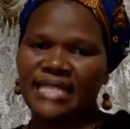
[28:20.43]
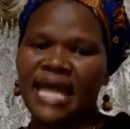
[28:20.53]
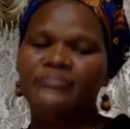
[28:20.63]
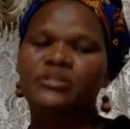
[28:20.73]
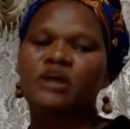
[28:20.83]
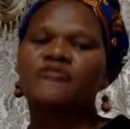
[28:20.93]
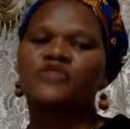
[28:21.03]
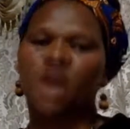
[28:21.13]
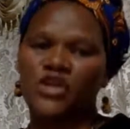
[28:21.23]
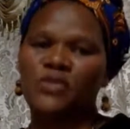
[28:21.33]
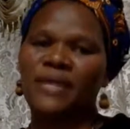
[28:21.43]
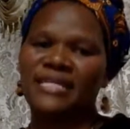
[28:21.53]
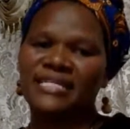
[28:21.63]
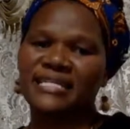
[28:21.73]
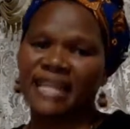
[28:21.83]
in terms of
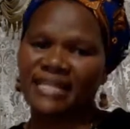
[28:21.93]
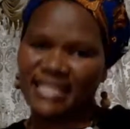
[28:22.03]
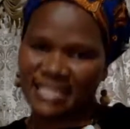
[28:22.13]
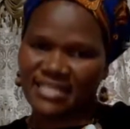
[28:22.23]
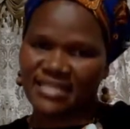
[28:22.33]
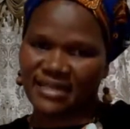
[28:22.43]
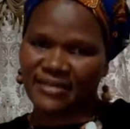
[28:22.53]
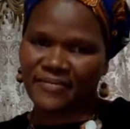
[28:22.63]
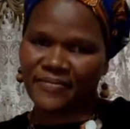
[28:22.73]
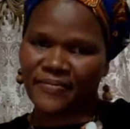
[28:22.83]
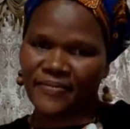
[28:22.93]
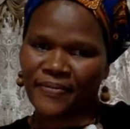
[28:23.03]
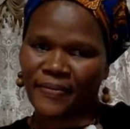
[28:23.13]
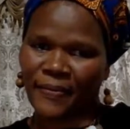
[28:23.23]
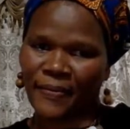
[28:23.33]
documenting that history.
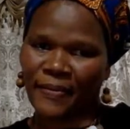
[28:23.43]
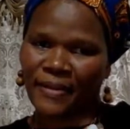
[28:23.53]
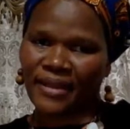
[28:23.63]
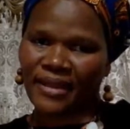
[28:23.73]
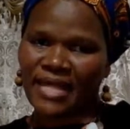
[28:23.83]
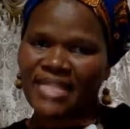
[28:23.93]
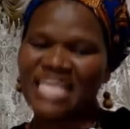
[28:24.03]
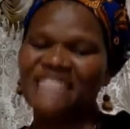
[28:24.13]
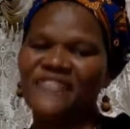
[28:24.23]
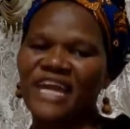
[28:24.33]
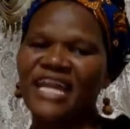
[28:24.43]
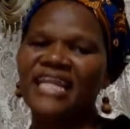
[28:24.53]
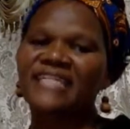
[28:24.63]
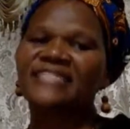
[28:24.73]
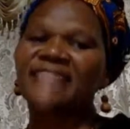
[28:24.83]
There's
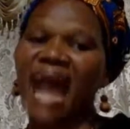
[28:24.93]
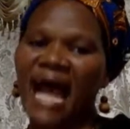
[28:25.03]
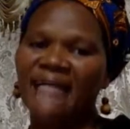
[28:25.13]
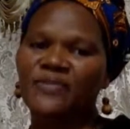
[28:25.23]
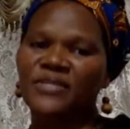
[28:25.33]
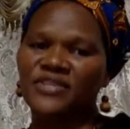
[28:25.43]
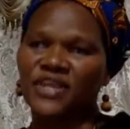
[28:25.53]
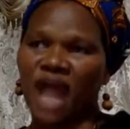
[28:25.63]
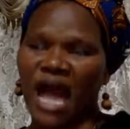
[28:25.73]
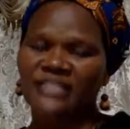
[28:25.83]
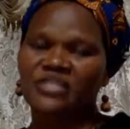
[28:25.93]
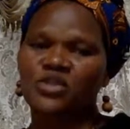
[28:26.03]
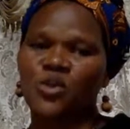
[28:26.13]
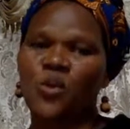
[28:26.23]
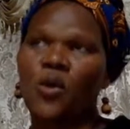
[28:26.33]
very little done with
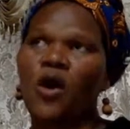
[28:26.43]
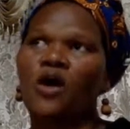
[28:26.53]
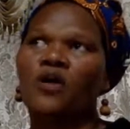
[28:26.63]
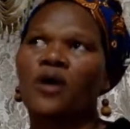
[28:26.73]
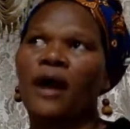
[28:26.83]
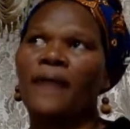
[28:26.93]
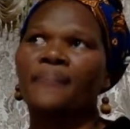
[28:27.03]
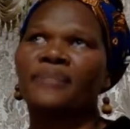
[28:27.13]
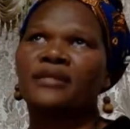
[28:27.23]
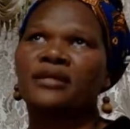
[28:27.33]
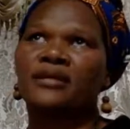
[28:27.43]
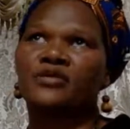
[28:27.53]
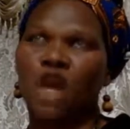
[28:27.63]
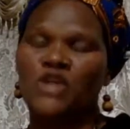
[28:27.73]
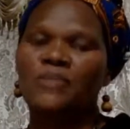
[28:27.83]
regards to
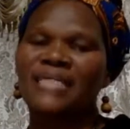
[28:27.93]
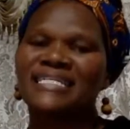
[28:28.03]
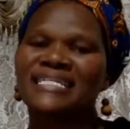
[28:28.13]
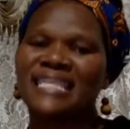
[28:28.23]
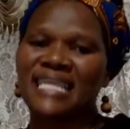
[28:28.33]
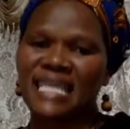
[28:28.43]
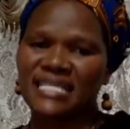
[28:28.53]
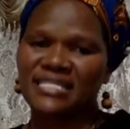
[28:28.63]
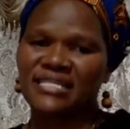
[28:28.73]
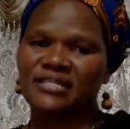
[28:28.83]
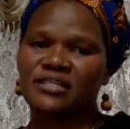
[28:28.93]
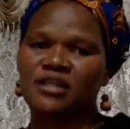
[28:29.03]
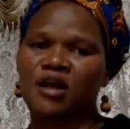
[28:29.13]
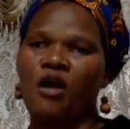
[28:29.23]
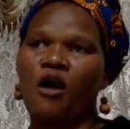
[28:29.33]
documenting the
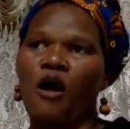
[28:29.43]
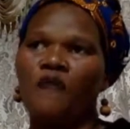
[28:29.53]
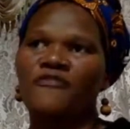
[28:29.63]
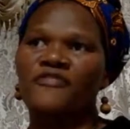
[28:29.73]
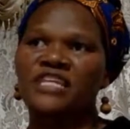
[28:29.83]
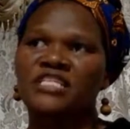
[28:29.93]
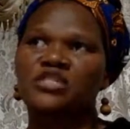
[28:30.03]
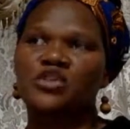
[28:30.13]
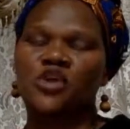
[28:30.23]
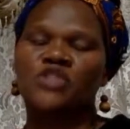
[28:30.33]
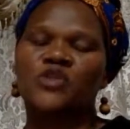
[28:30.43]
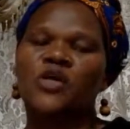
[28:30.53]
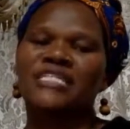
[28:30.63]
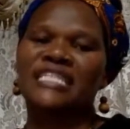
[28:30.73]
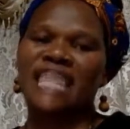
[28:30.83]
histories of these
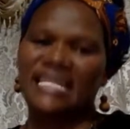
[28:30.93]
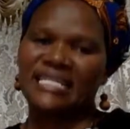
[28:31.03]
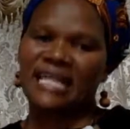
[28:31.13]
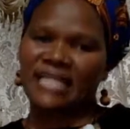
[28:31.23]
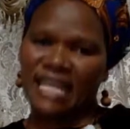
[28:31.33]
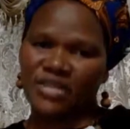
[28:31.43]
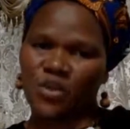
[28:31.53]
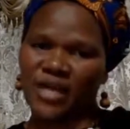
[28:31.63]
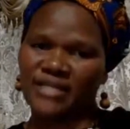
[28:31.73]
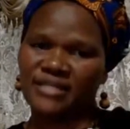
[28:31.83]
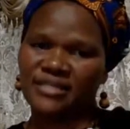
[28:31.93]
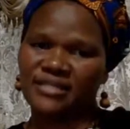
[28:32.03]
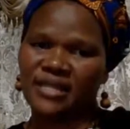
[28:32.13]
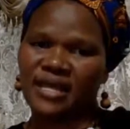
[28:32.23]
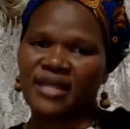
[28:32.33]
cross-continental
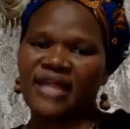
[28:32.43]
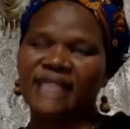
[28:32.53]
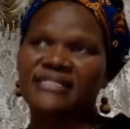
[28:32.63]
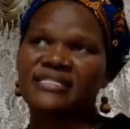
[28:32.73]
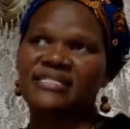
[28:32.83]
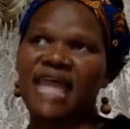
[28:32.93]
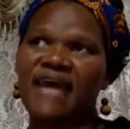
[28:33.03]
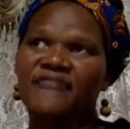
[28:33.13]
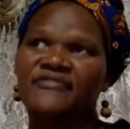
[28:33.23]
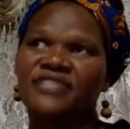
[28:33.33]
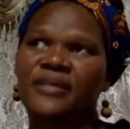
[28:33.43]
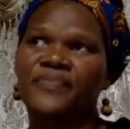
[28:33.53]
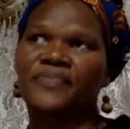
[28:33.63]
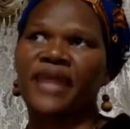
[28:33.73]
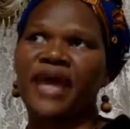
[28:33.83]
networks that served
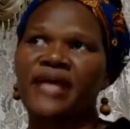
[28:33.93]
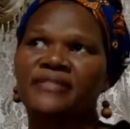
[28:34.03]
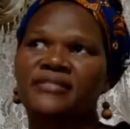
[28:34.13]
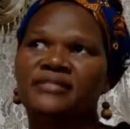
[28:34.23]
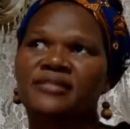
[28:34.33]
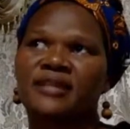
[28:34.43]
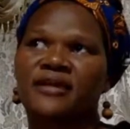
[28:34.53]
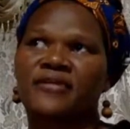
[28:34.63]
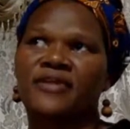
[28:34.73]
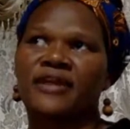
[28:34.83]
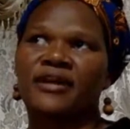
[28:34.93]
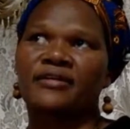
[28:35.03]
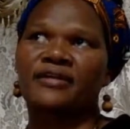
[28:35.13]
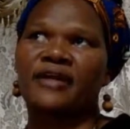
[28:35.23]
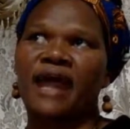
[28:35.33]
as
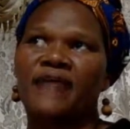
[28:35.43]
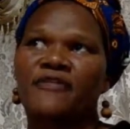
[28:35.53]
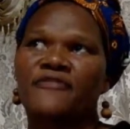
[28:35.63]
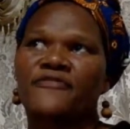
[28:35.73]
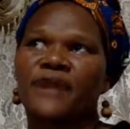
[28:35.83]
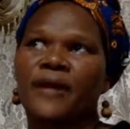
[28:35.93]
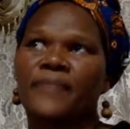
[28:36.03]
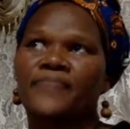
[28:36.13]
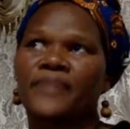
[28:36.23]
the kind of